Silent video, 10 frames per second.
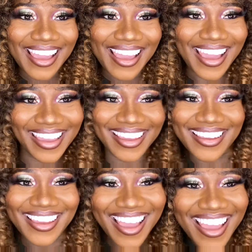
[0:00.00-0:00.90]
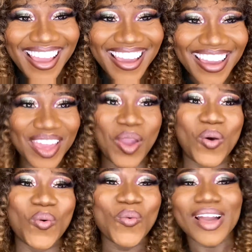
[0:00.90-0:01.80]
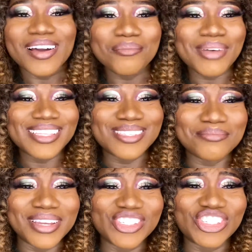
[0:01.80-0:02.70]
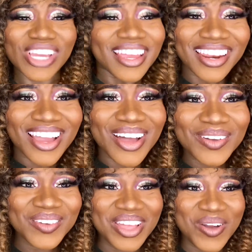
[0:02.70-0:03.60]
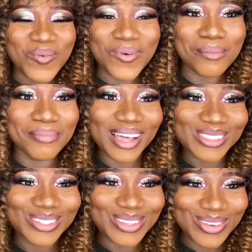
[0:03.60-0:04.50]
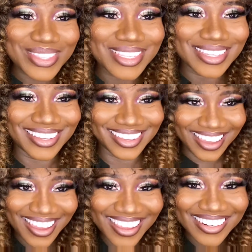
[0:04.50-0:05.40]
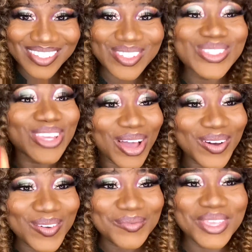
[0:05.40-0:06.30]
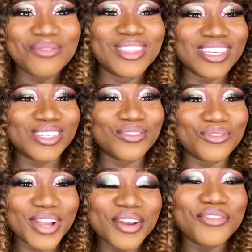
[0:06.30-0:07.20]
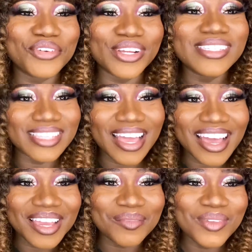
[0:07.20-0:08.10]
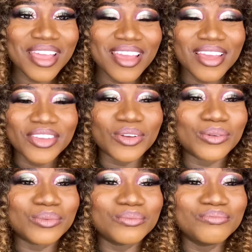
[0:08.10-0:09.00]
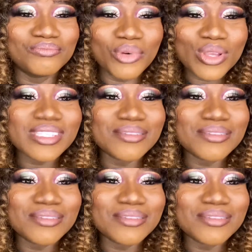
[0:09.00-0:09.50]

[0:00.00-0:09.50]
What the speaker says: Hi, welcome back to my channel. We're about to do this again. So if this is your very first time, you're most